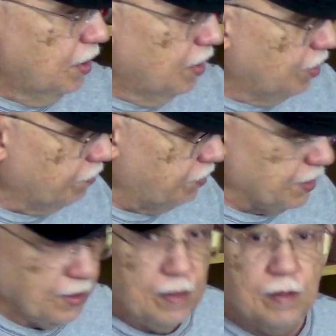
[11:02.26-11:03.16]
of
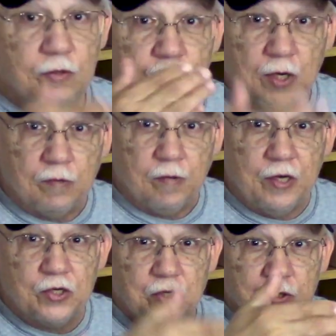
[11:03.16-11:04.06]
the
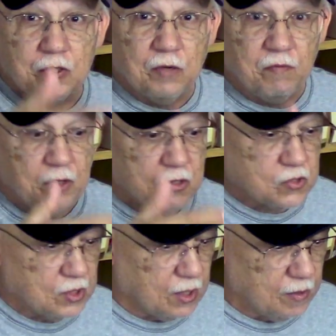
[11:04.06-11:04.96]
generations of
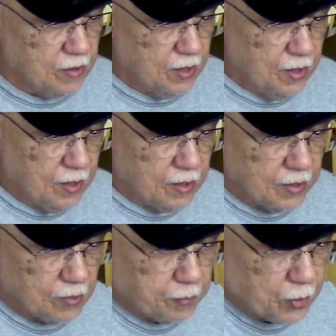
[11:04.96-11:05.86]
this uh,
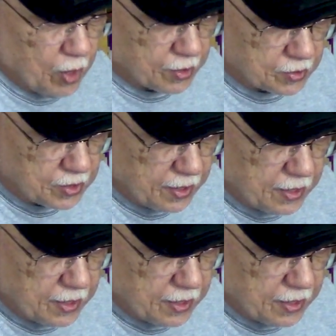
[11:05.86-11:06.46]
little product that he